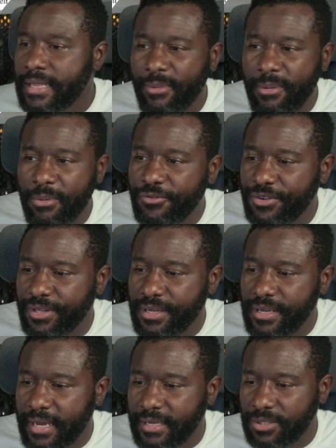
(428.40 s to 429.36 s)
And we move to the
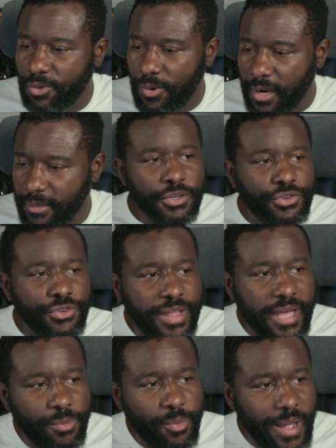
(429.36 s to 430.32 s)
next one. So
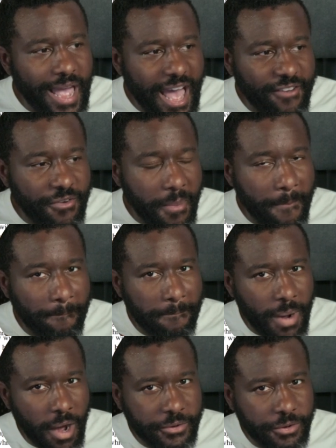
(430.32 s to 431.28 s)
then we have
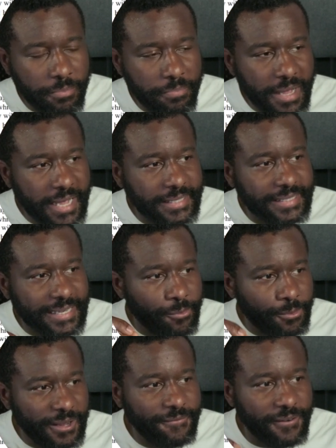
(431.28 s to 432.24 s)
model-based
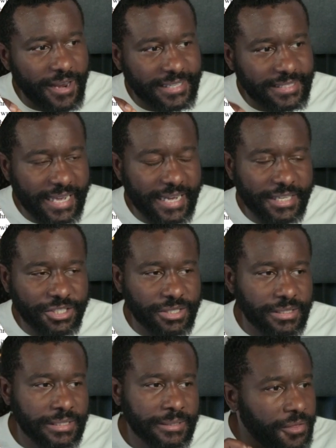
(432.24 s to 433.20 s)
reflex
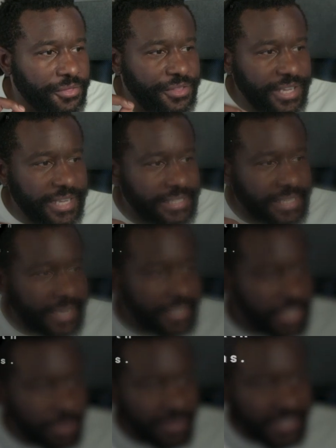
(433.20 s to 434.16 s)
agents. These
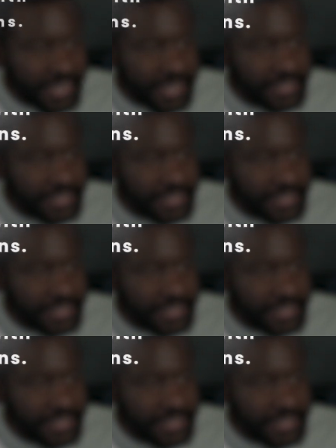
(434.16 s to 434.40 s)
agents maintain